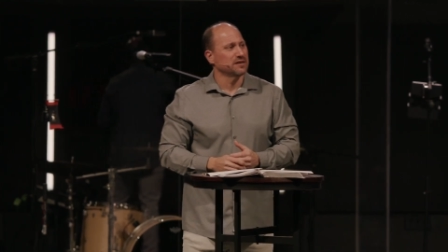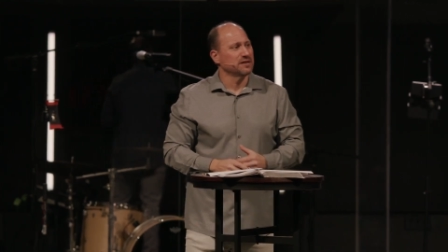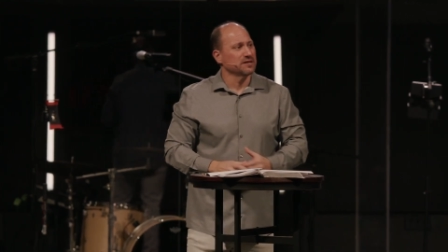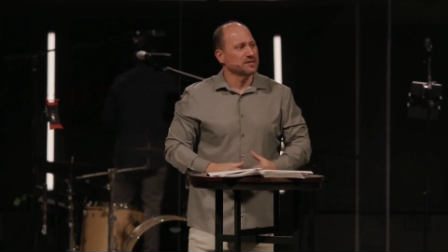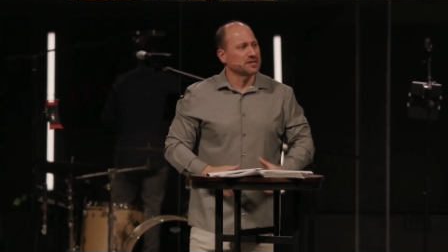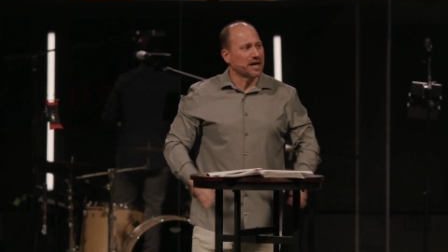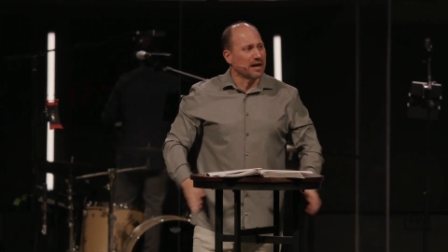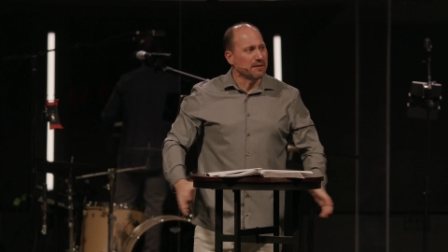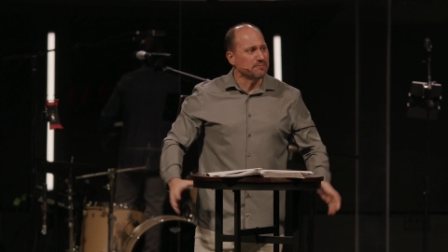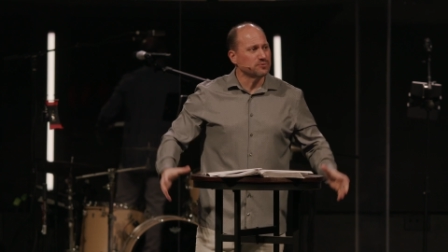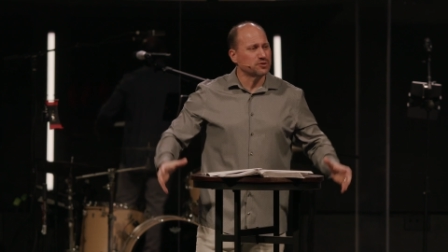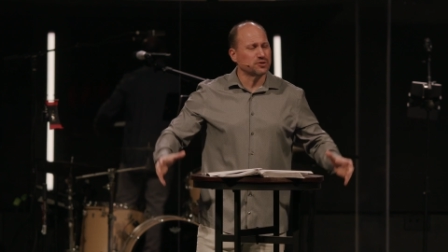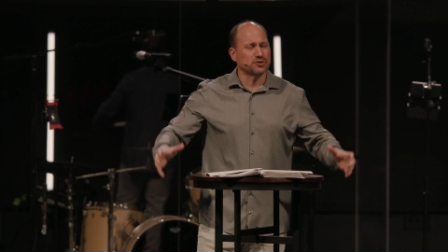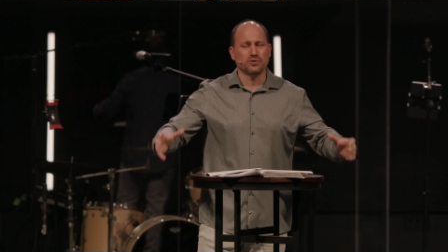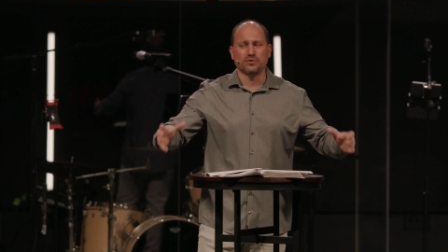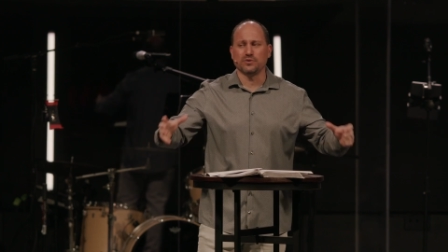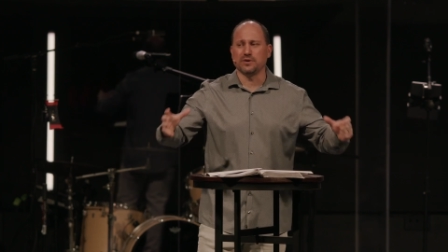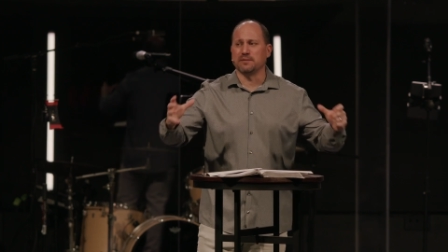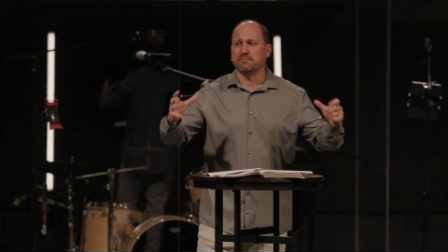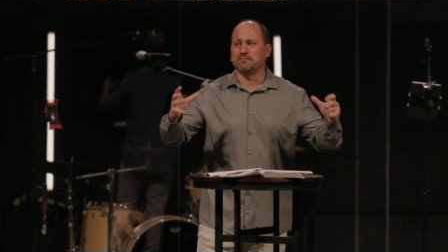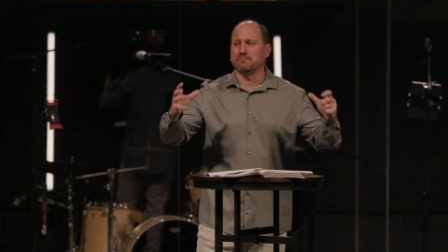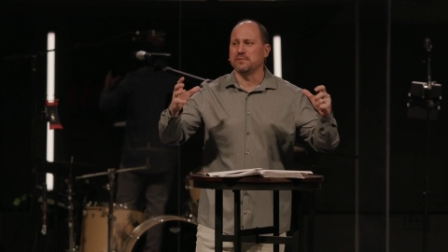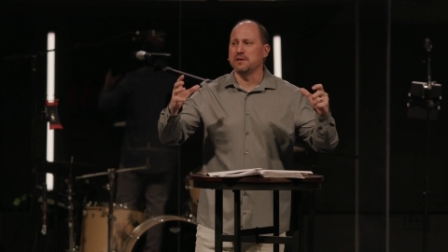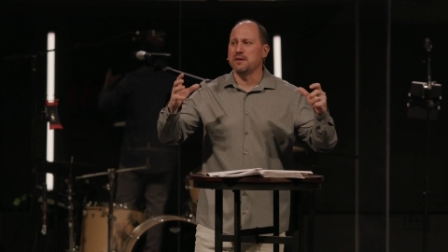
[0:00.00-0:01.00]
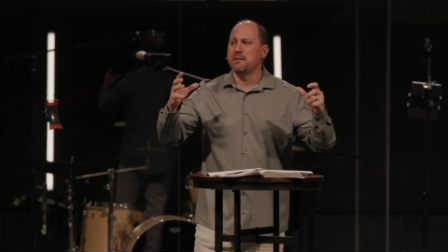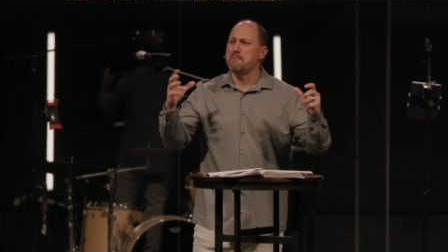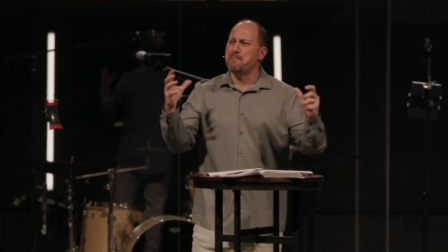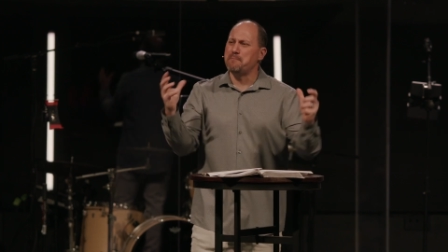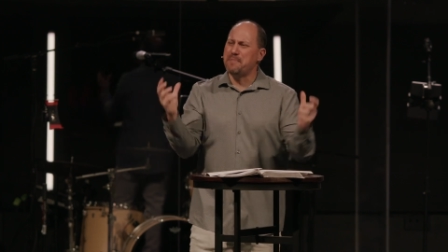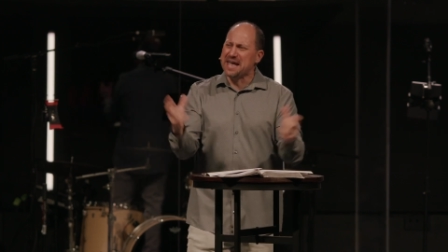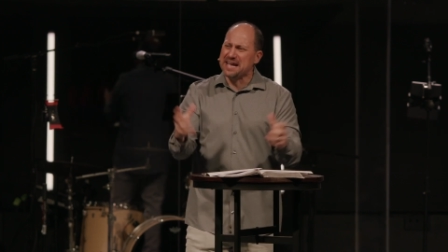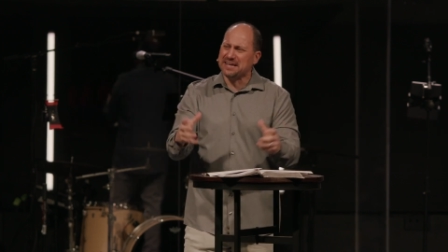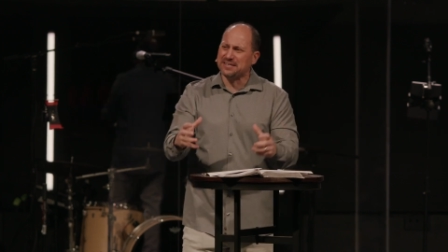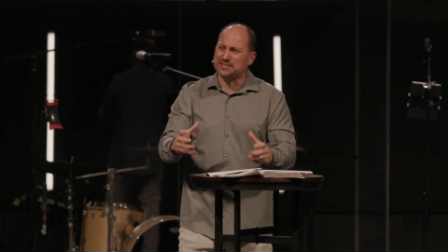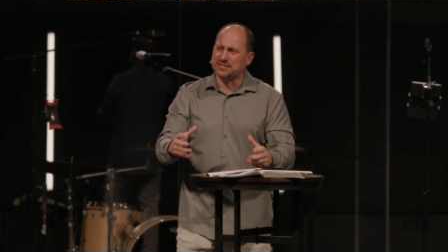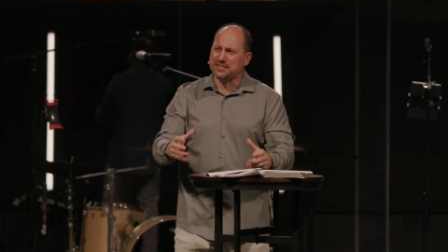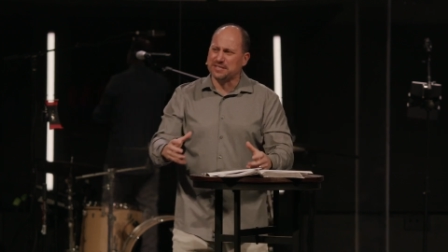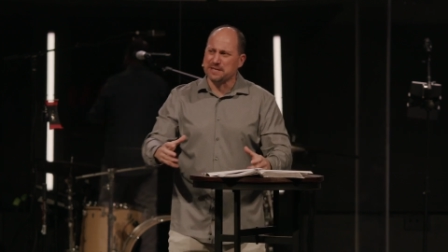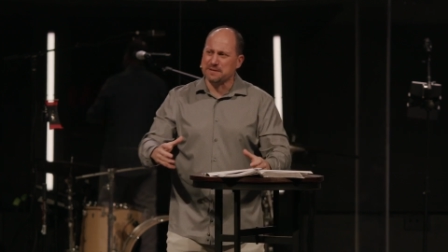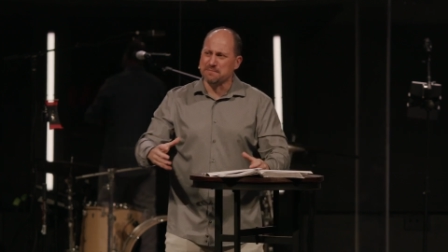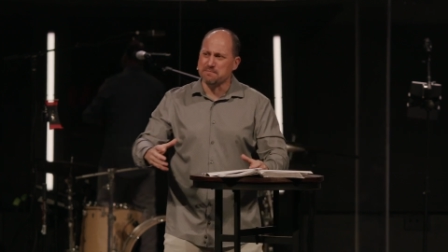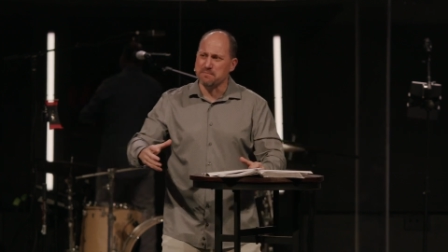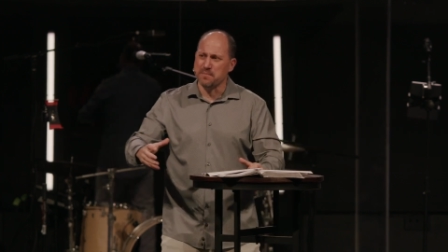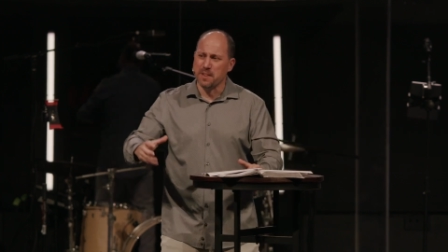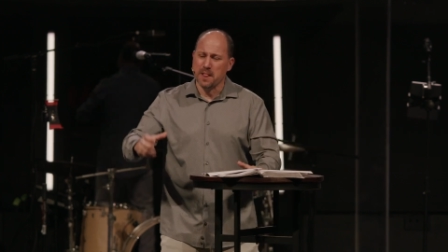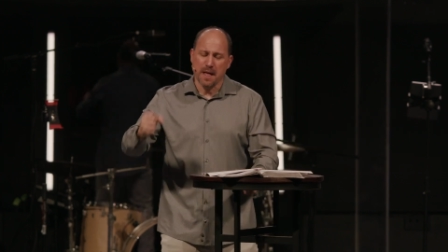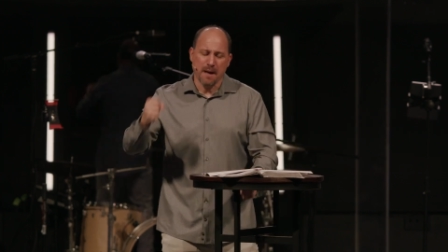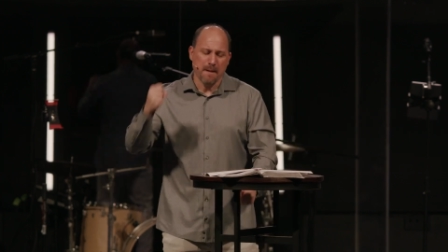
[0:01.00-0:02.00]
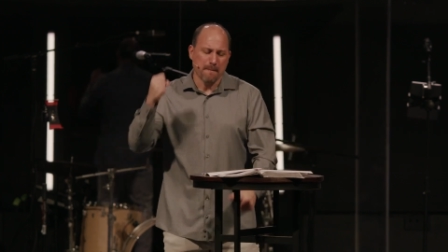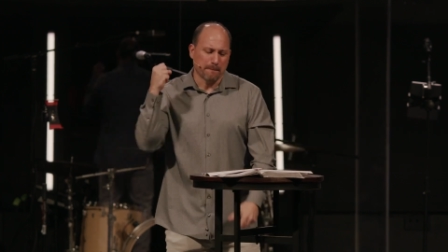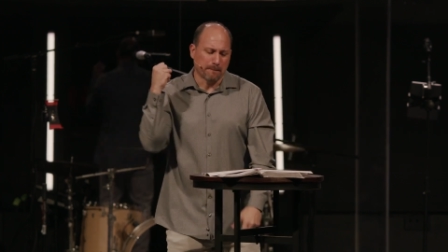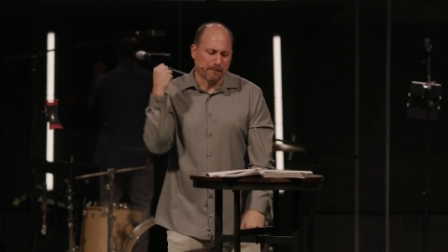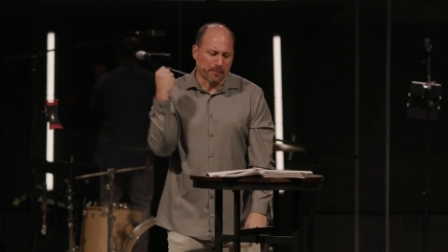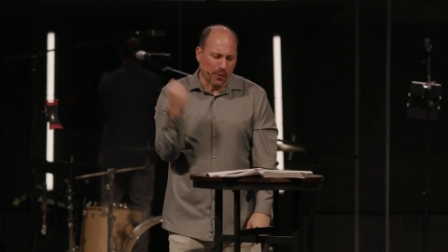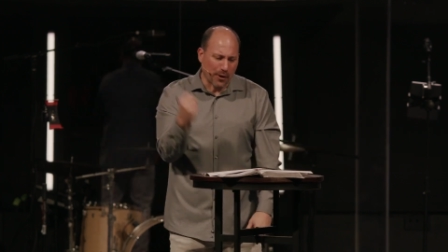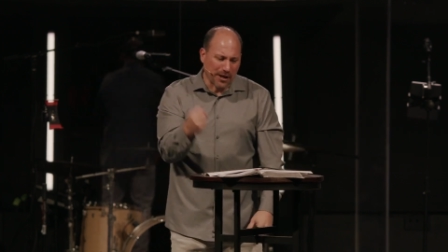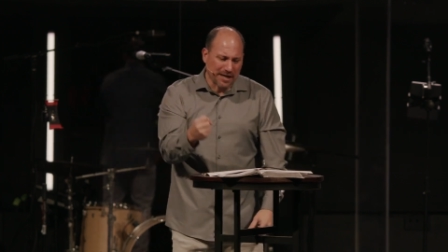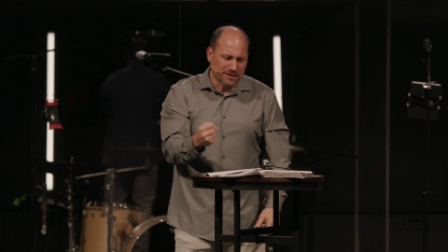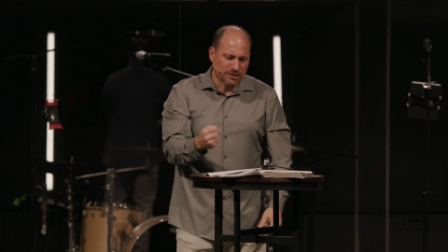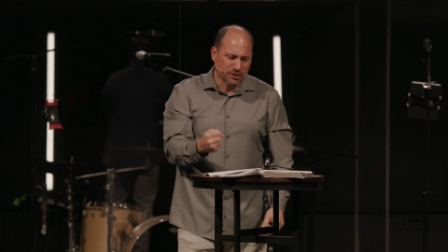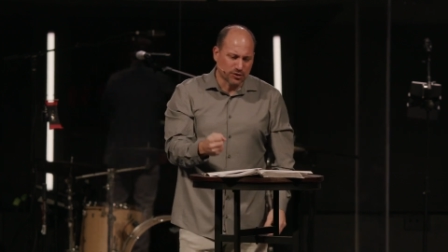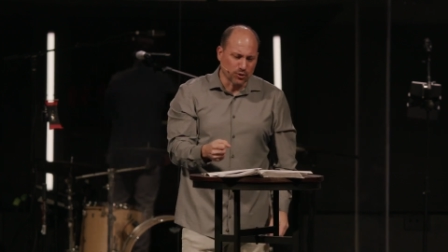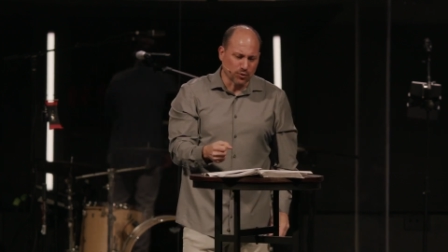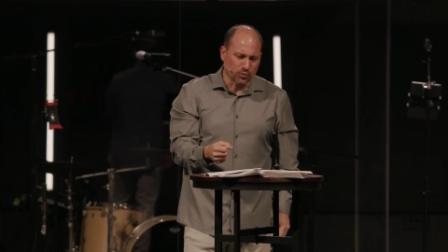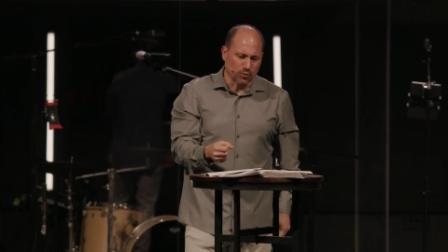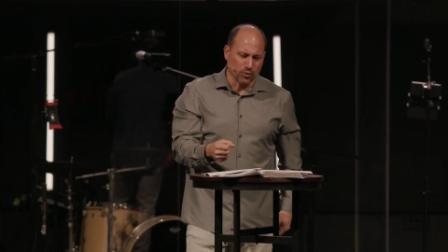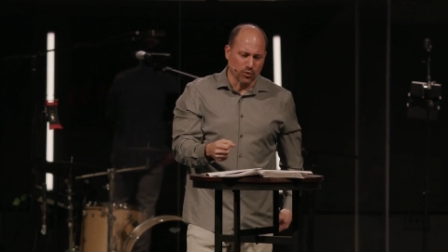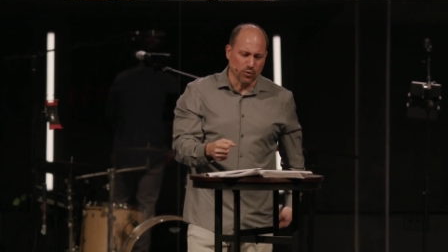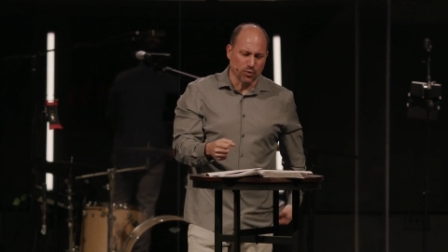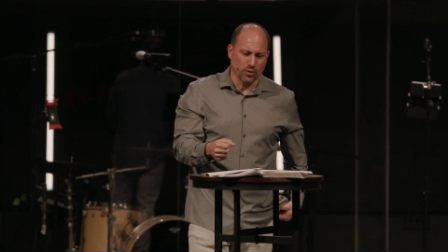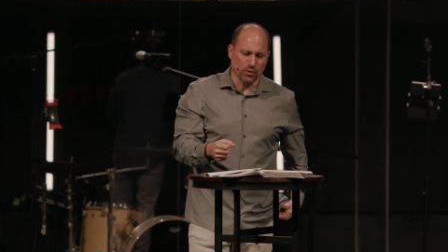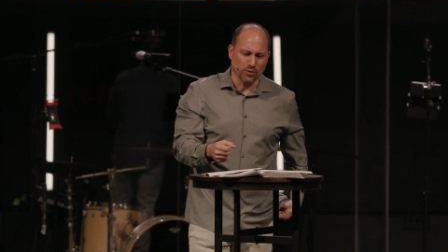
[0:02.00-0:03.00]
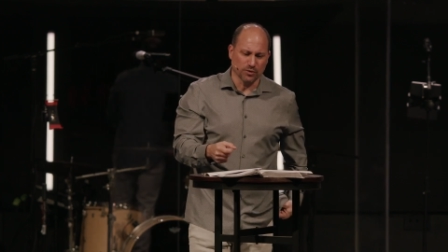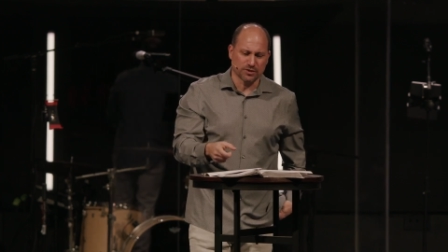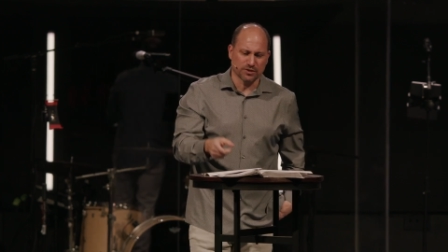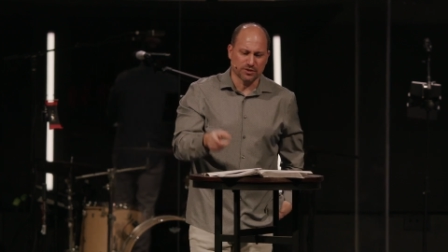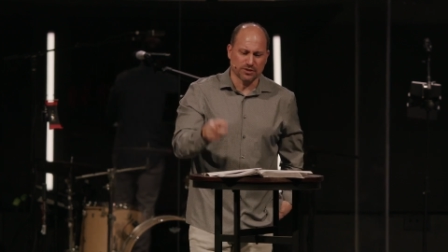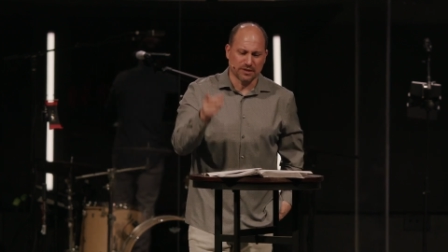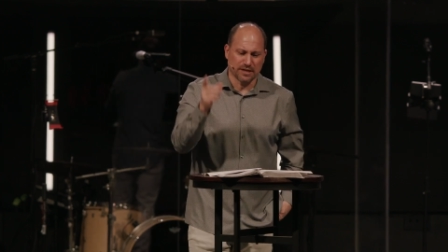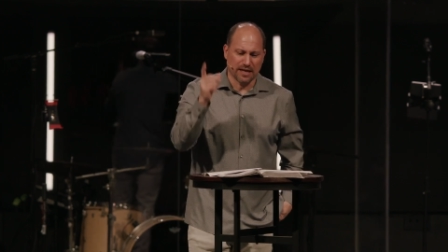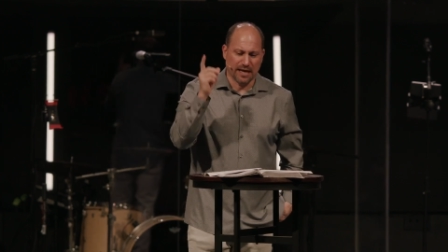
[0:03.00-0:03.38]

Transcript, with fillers: comes to him, begs him, breaks the rules.